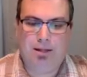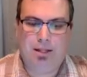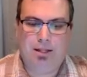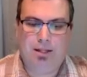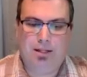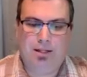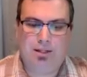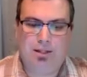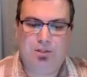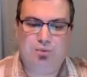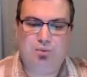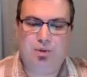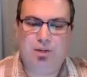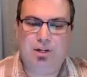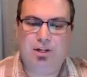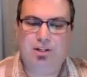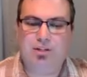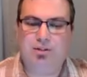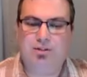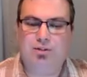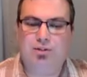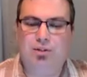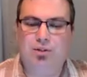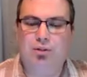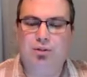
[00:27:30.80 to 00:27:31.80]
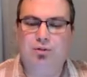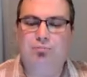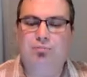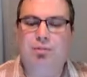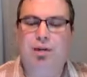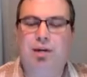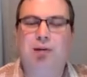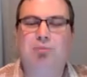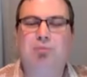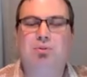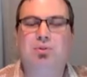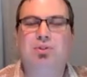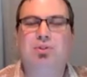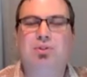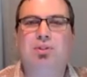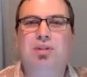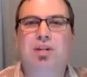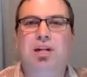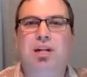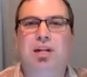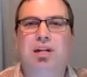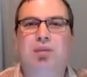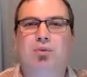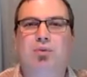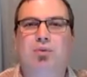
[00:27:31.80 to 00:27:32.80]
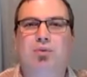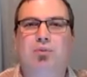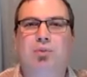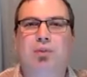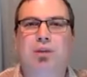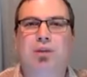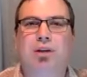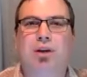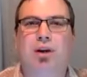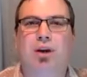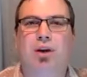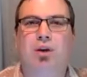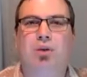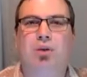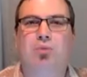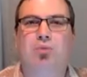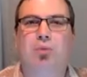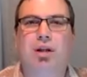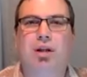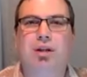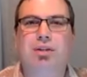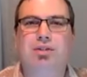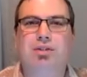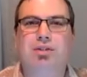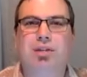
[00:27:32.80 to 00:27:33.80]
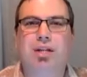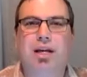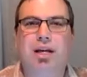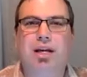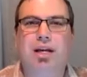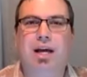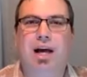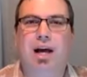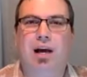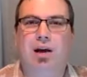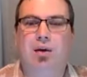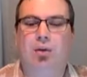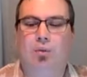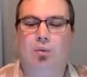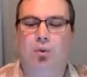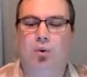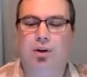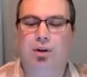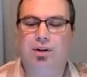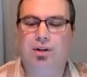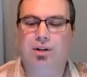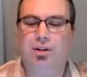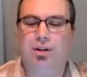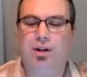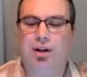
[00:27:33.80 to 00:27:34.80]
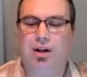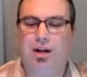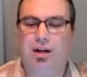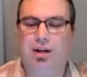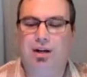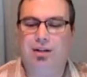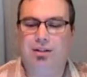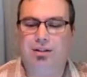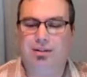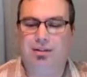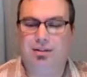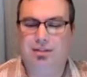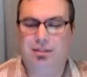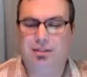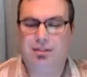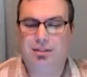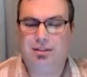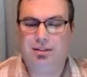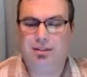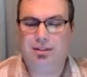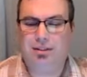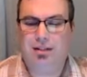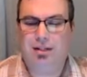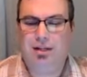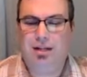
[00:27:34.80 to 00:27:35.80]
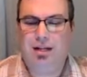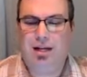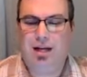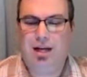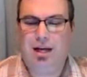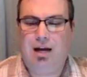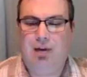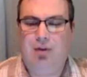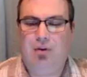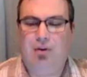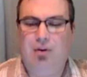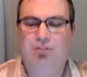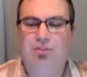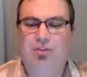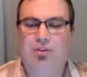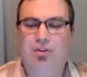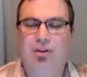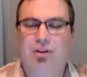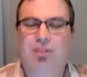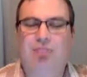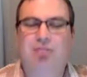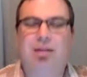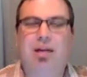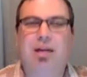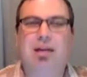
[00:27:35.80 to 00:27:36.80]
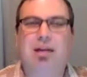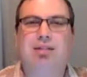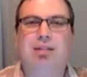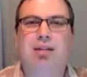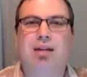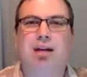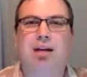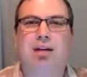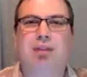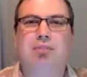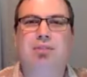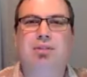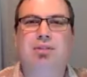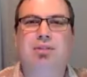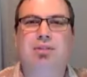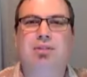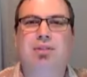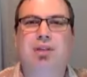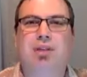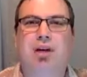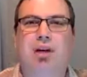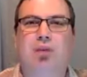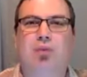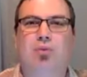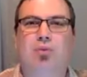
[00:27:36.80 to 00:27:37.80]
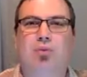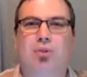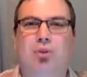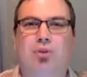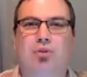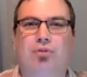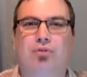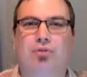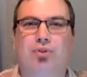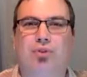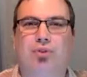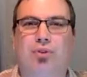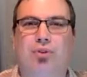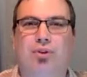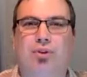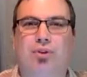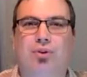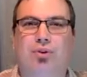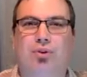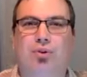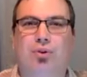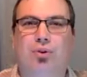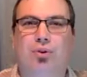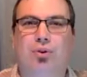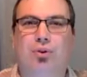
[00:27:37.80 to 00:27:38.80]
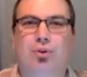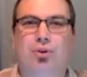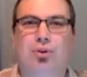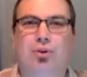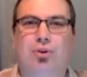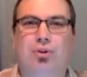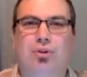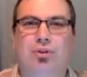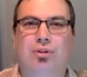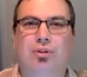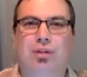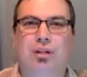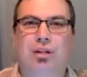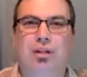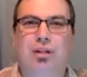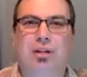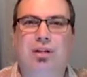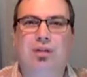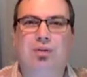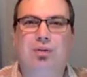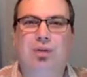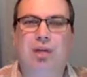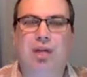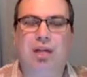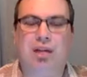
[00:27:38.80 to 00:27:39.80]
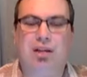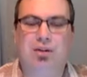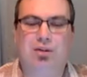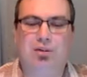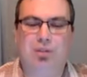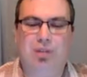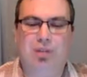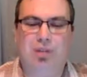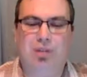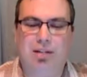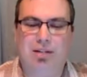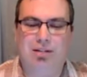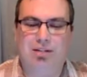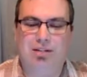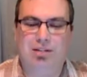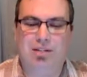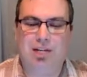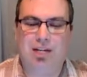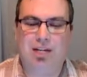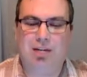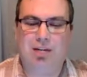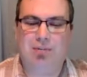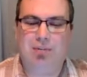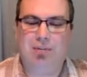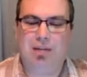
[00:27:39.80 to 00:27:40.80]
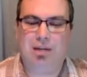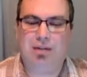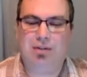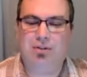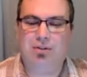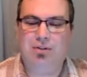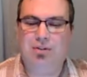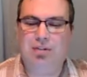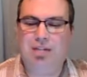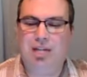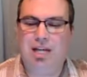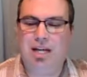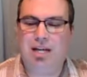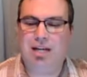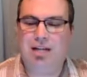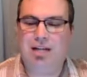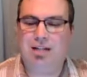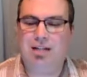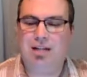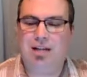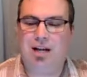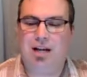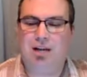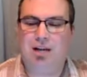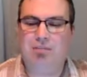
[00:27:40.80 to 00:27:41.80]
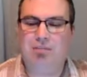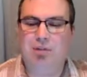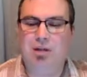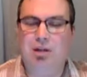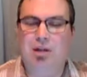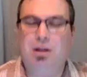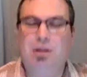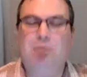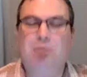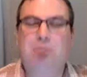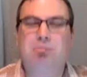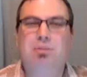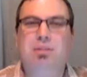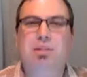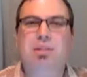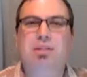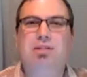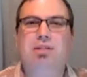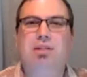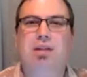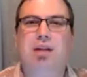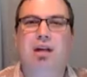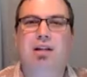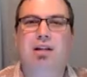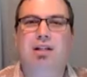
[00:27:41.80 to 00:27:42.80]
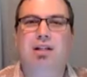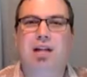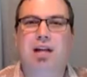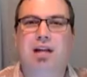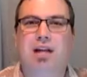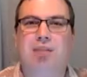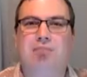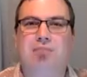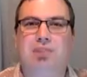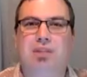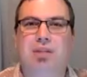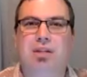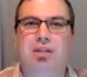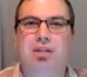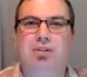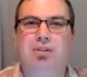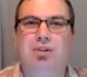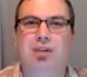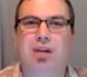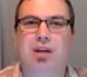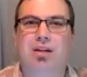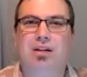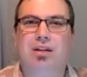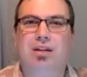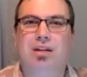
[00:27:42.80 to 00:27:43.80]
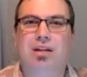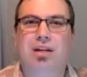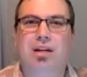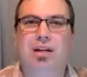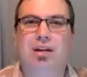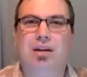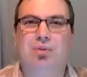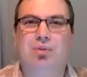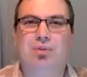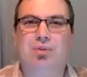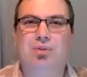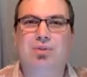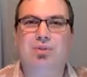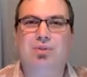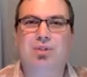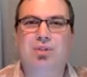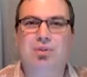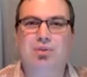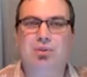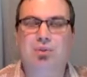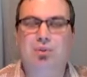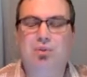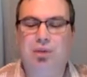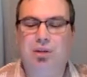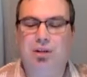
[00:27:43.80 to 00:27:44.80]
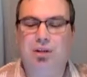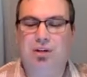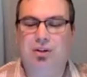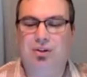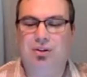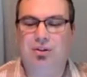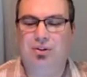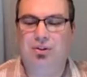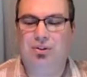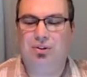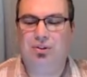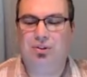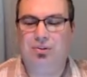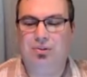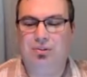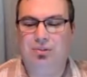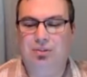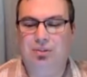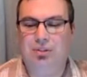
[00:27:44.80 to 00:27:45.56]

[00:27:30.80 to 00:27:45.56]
This week's Zoom Bible study will be on Wednesday at 1 o'clock. However, if that time does not work for you or you would like to set up a new day and time, please contact me directly and we'll see what we can do.